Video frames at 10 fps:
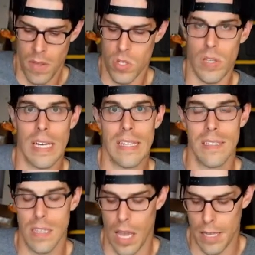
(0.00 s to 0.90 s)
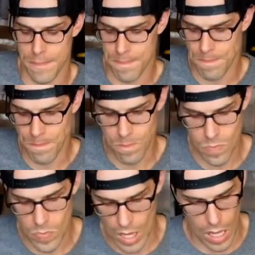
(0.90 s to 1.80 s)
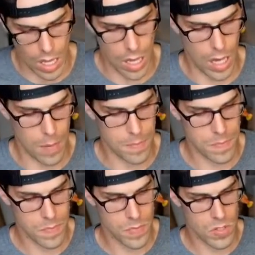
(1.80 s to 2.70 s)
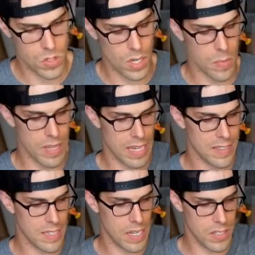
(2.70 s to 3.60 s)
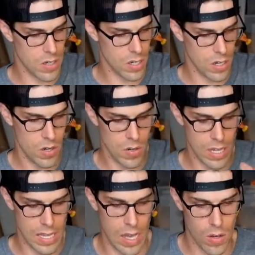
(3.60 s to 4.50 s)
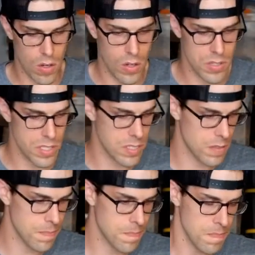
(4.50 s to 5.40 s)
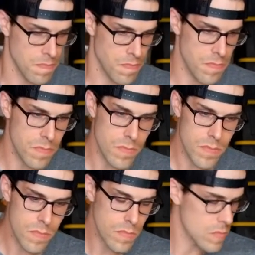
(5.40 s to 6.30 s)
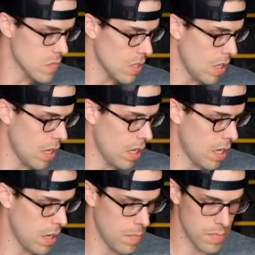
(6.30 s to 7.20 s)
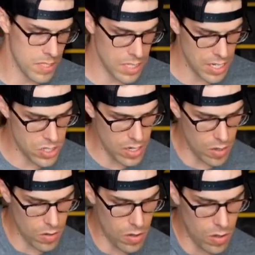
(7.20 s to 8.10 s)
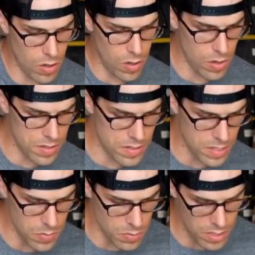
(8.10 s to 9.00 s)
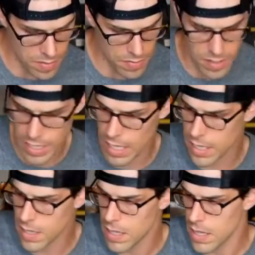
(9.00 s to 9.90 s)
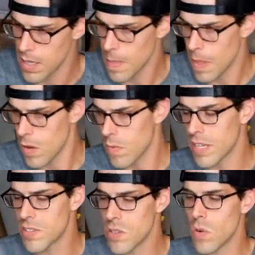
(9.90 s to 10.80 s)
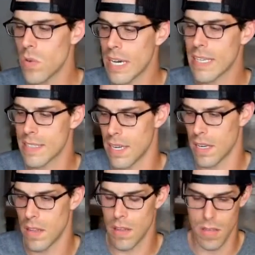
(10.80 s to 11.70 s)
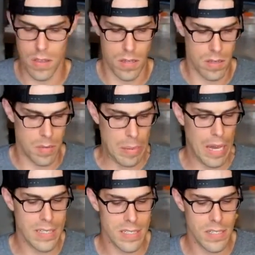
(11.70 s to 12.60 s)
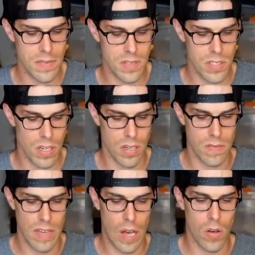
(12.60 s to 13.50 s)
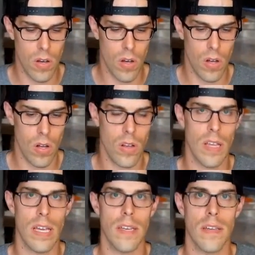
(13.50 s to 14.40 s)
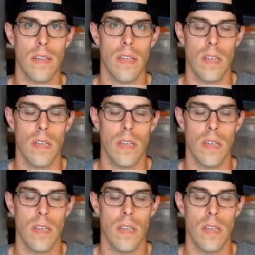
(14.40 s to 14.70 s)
So I like this a lot. So anyway, that's the Caldera cone and the alcohol system. Denatured alcohol. Let's see. What did I forget? Right, so like I said, the positives of alcohol and